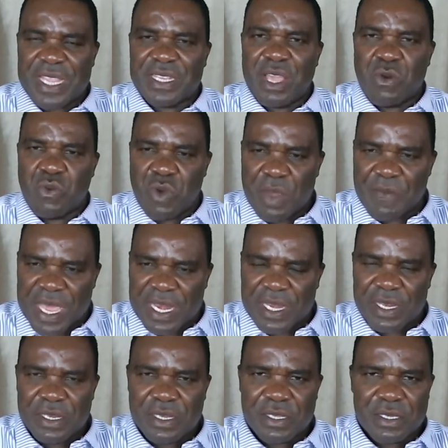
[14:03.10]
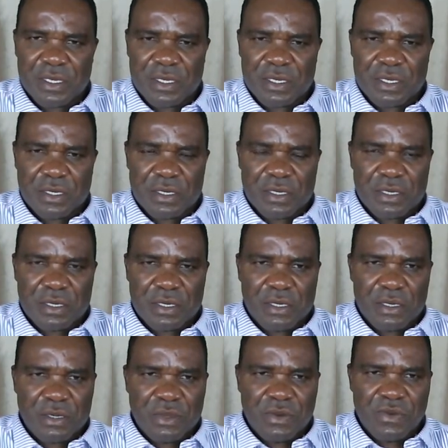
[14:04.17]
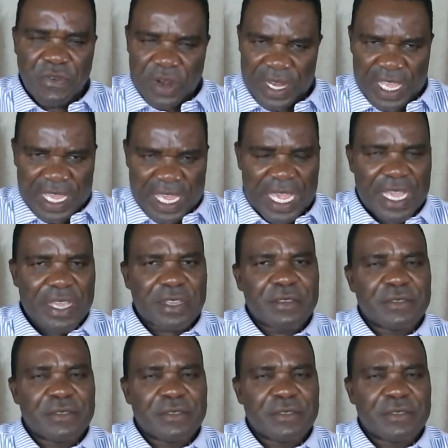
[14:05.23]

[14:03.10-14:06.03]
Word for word: the women for the king.